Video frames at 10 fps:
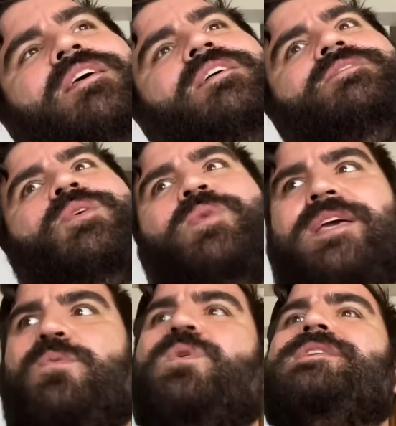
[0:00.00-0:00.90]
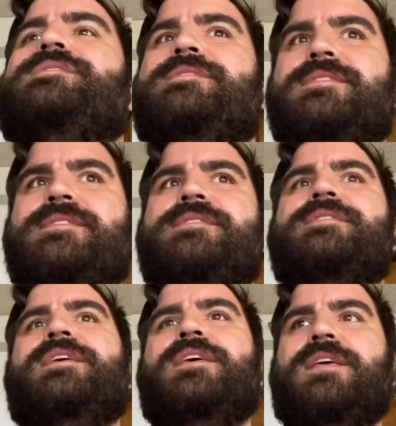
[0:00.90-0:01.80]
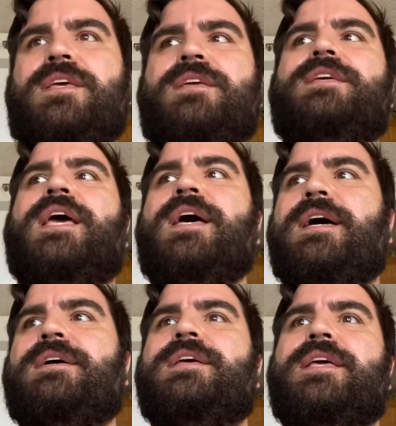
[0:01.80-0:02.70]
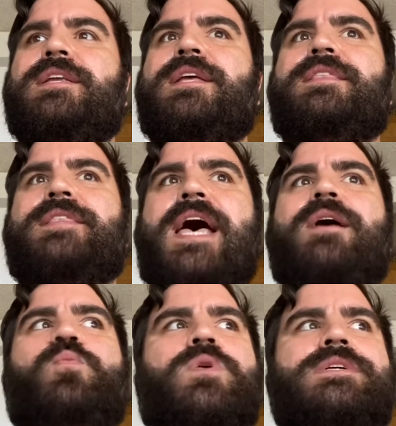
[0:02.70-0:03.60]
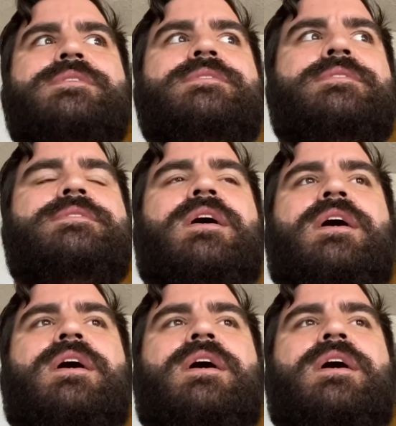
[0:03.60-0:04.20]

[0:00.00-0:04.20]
So it was, yeah, that was